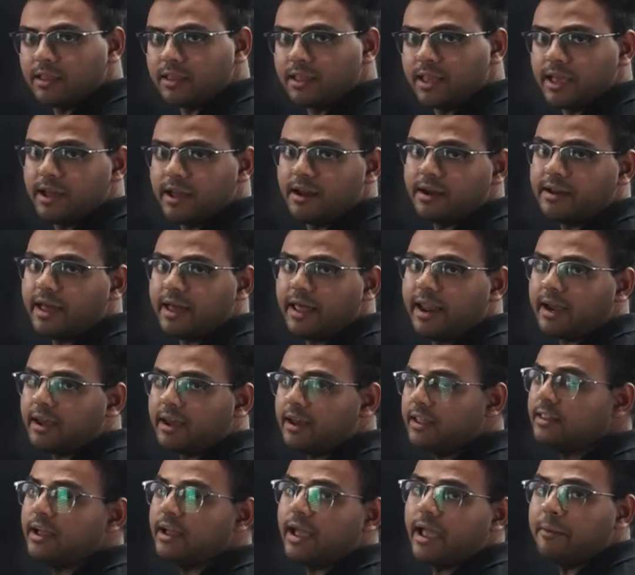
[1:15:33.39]
Here
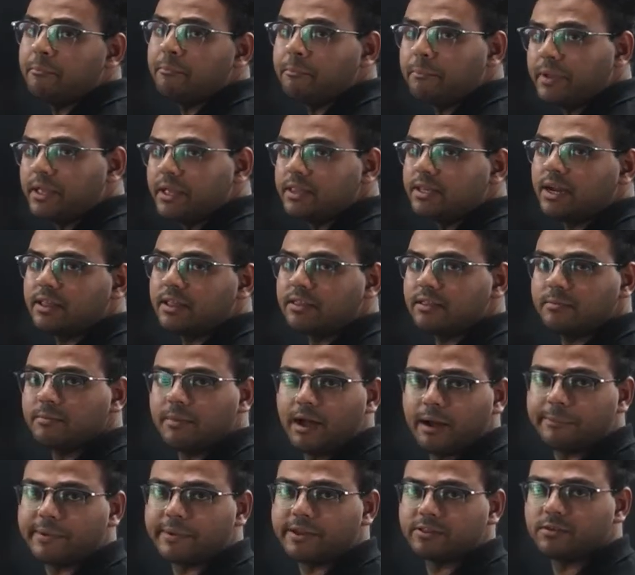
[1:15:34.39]
directly the MP, that is the
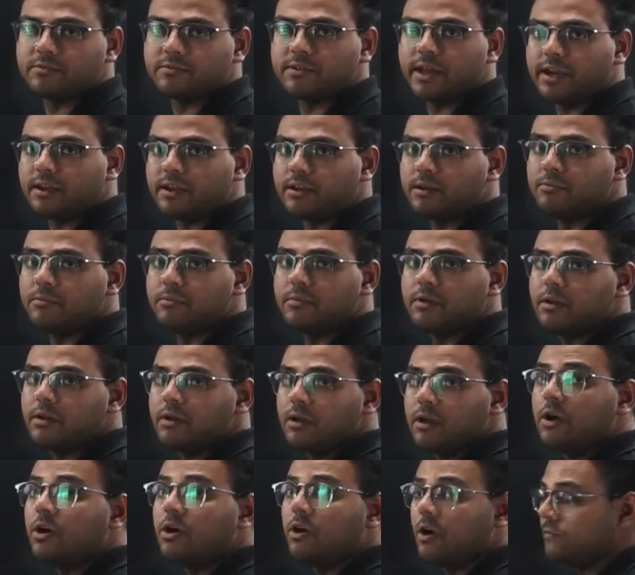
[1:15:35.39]
mark price of the item
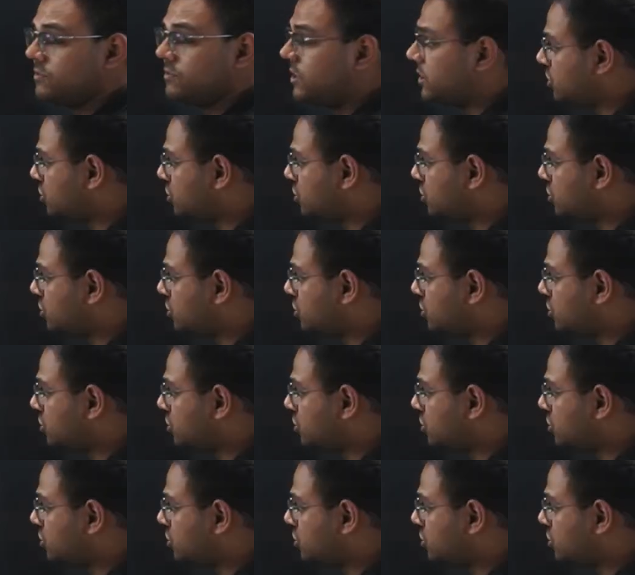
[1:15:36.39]
of the